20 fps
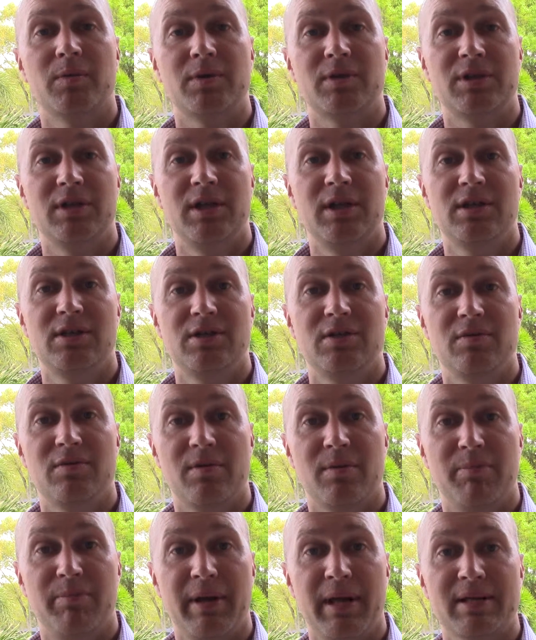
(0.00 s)
will teach you
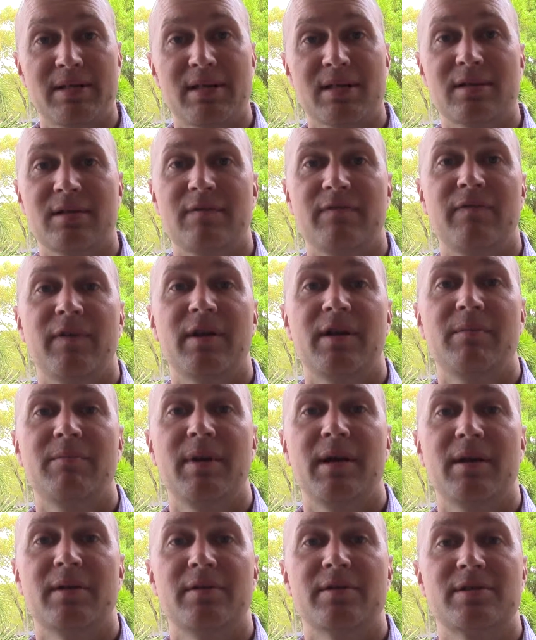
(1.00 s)
the basics and
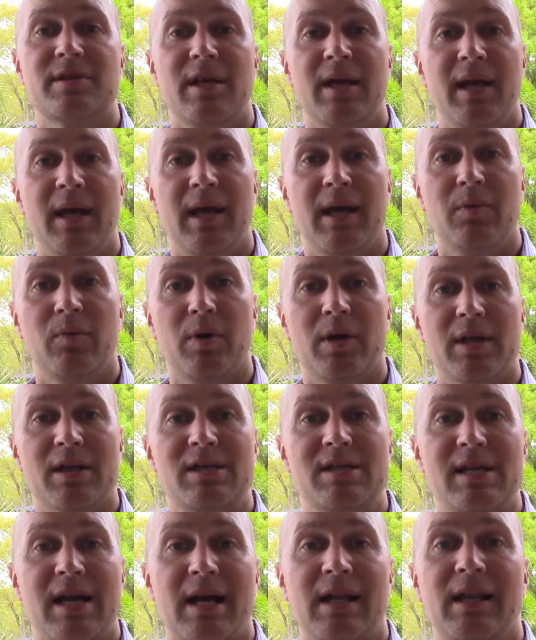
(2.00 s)
fundamentals and what
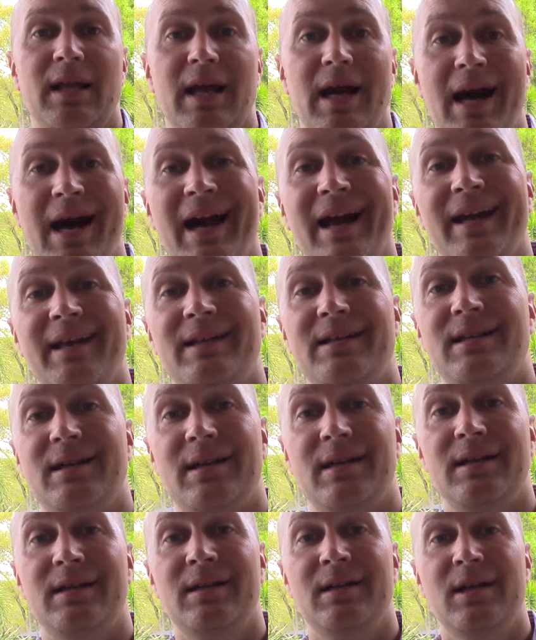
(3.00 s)
exactly I
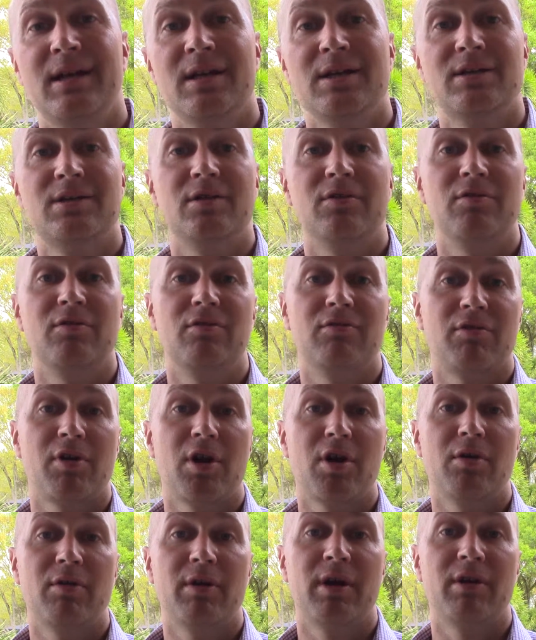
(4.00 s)
did to
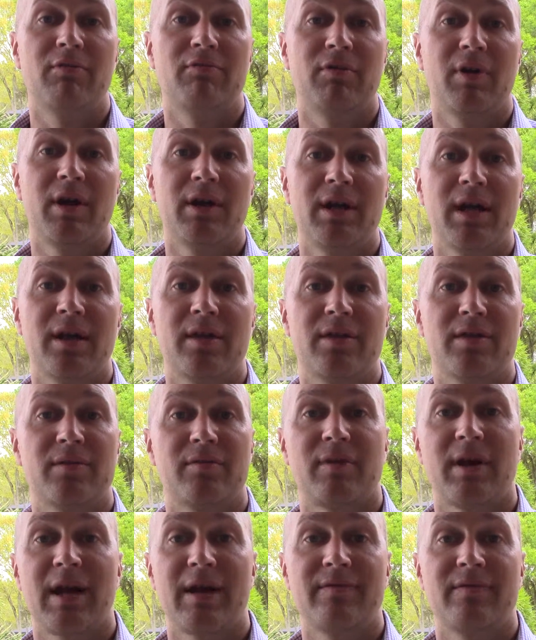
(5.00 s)
grow and run a
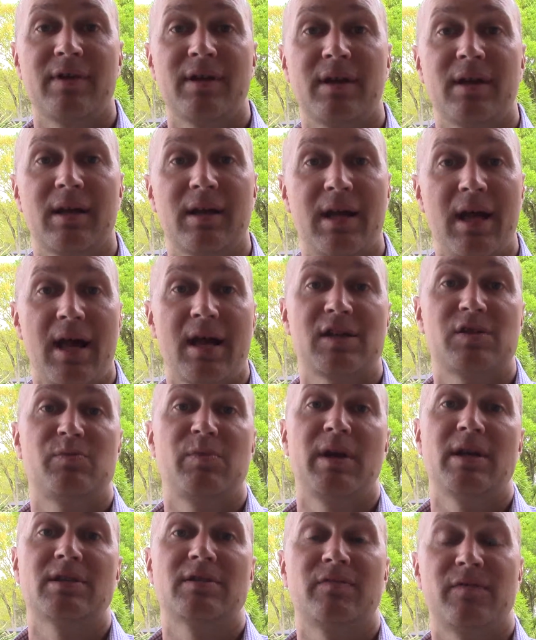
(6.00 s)
thriving
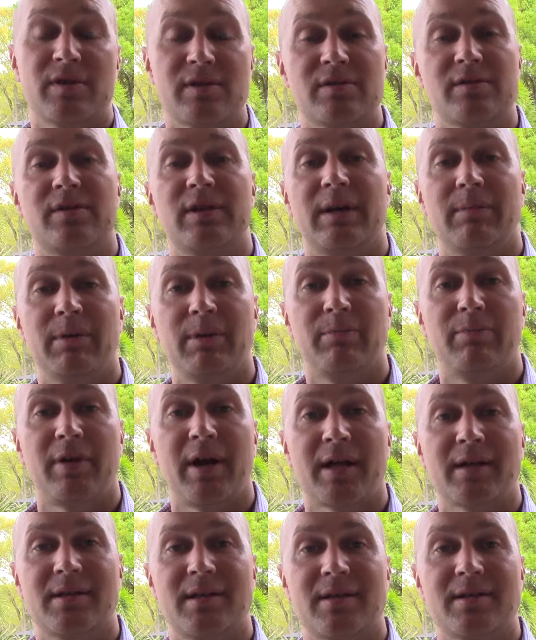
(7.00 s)
cash-based physical therapy
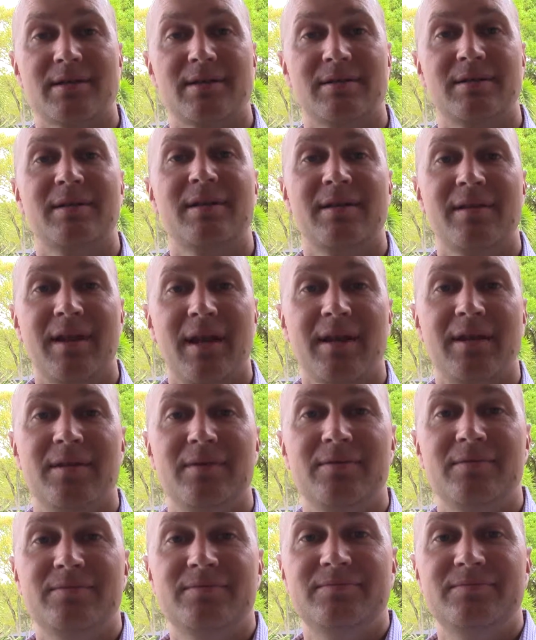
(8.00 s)
practice. Thank you.